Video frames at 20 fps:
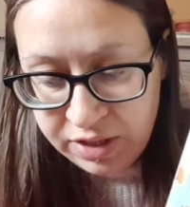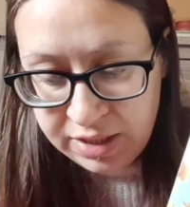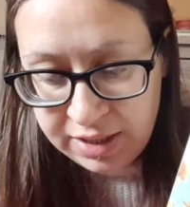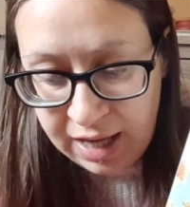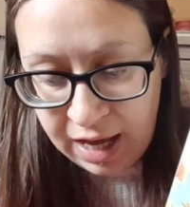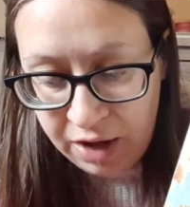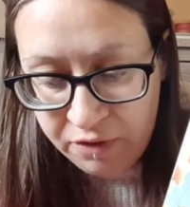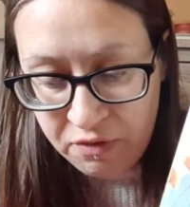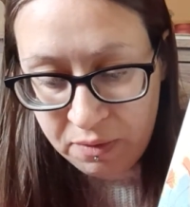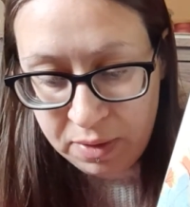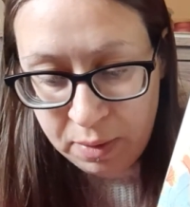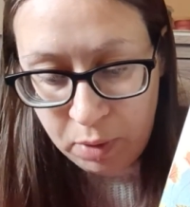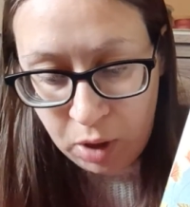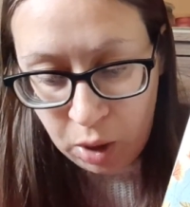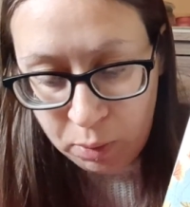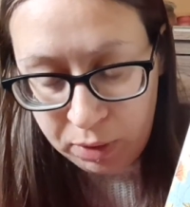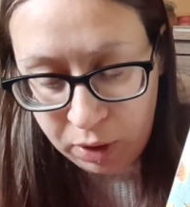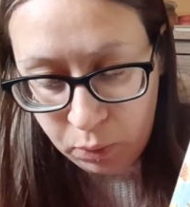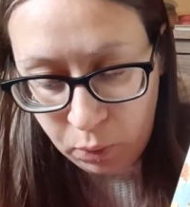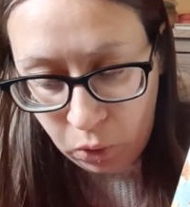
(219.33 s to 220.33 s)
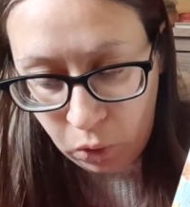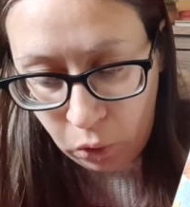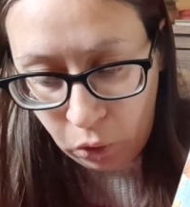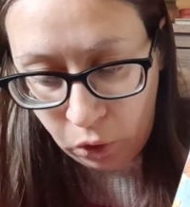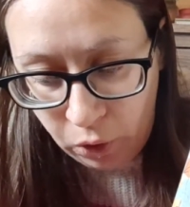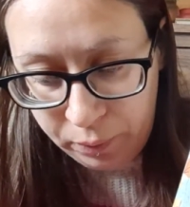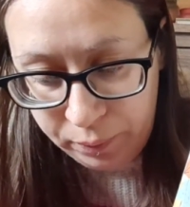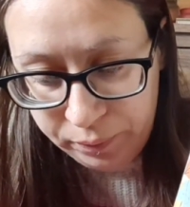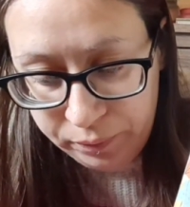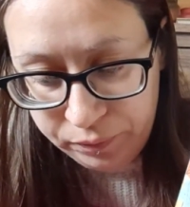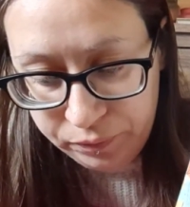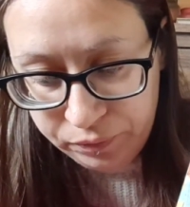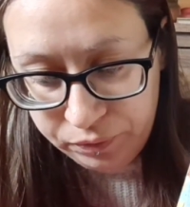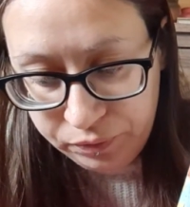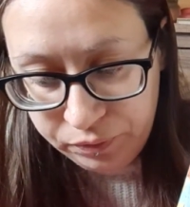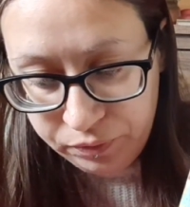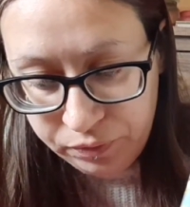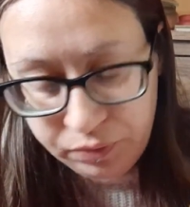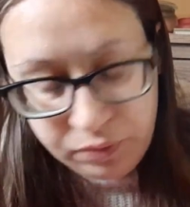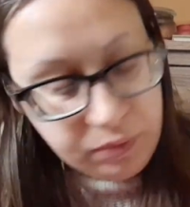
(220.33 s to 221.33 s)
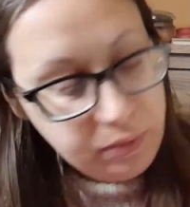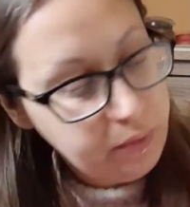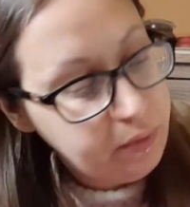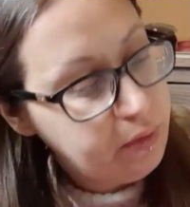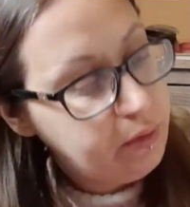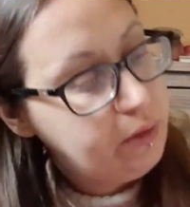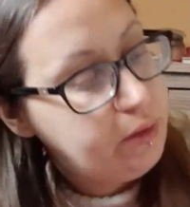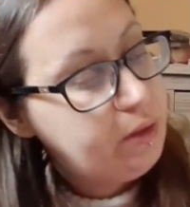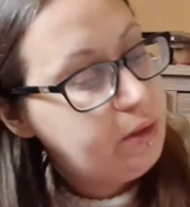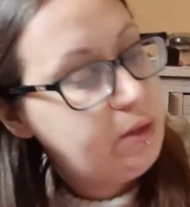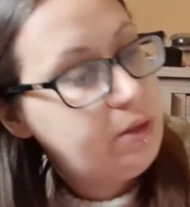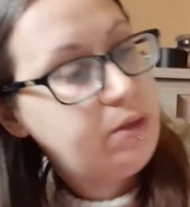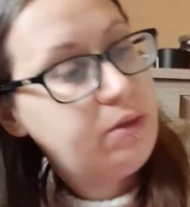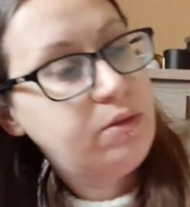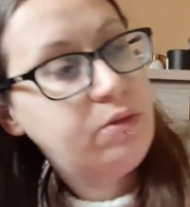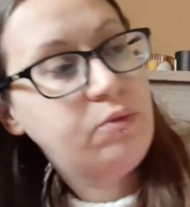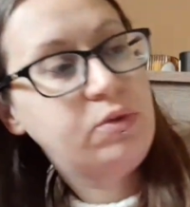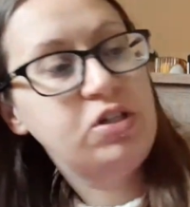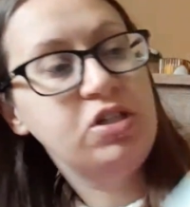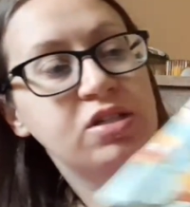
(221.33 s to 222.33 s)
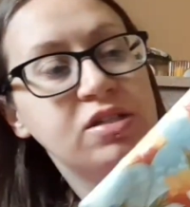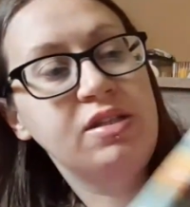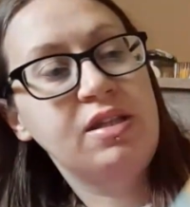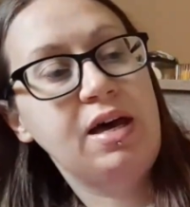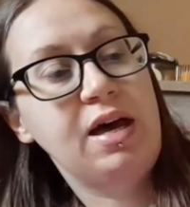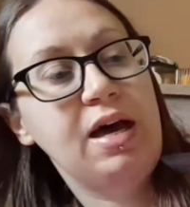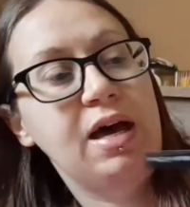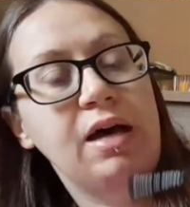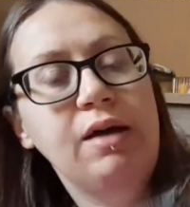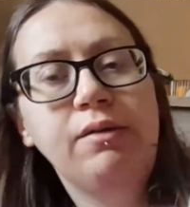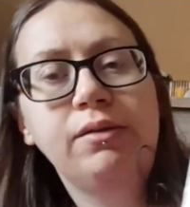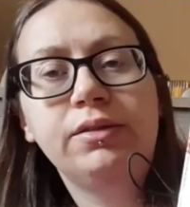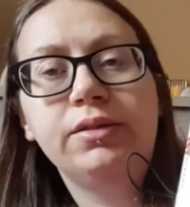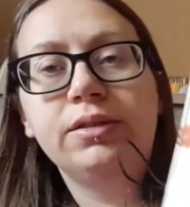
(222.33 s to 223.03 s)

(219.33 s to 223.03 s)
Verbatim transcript: South from the Poppy War, which is there.